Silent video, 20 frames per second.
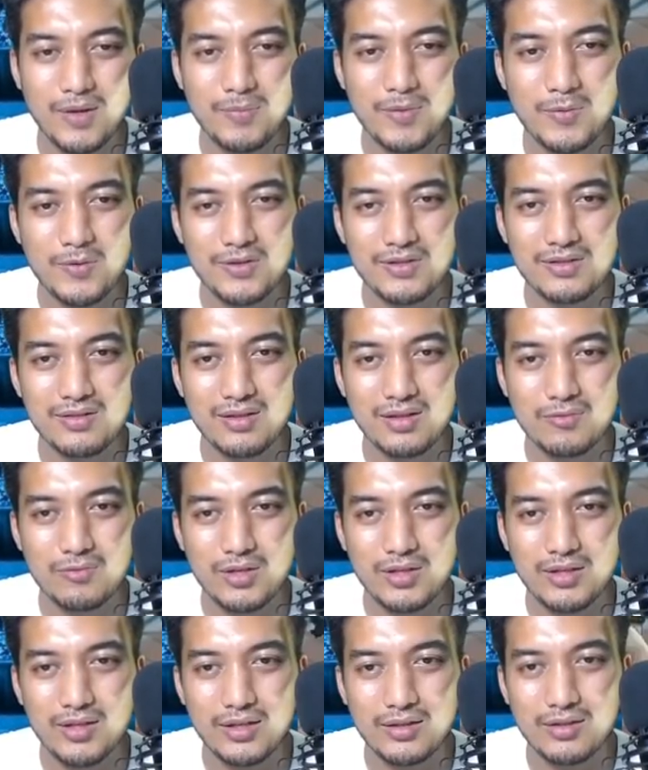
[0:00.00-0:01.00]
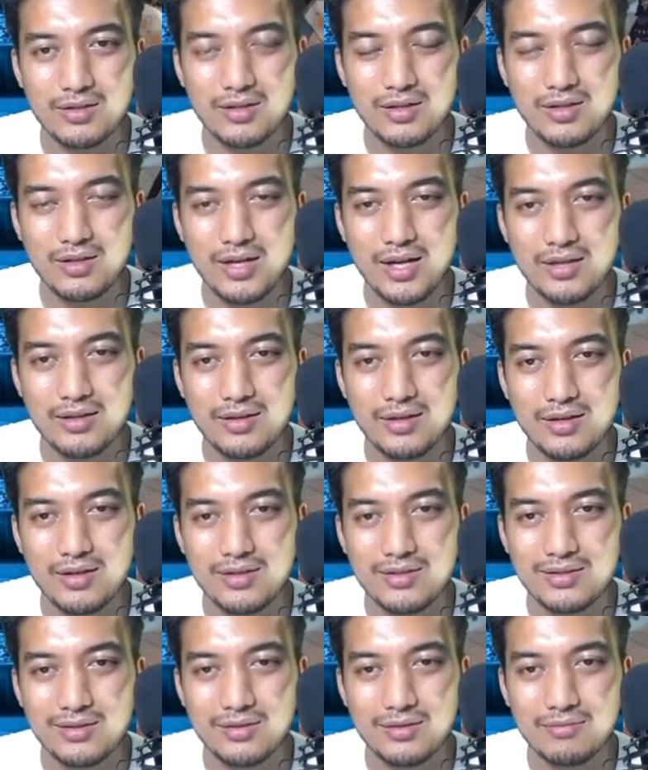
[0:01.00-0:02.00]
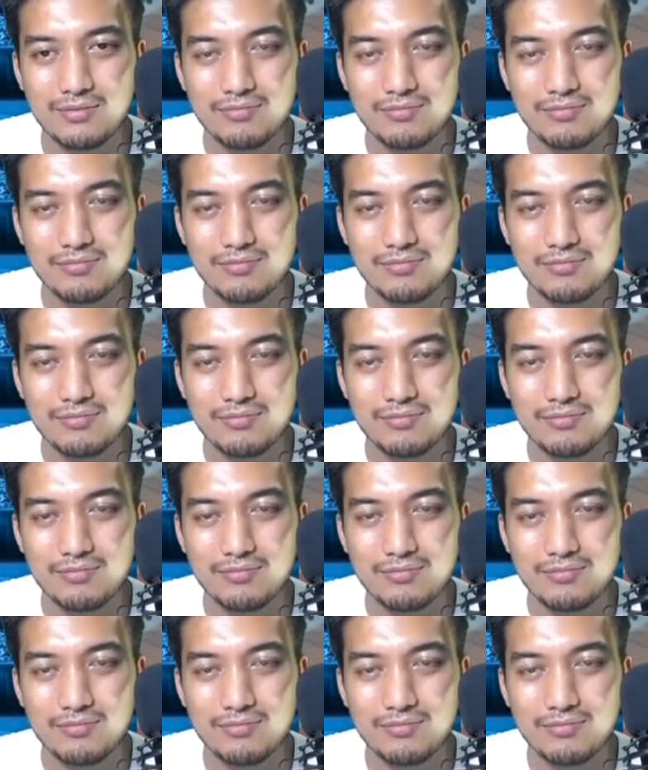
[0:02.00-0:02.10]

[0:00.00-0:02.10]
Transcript: memory is not really that good. And there is L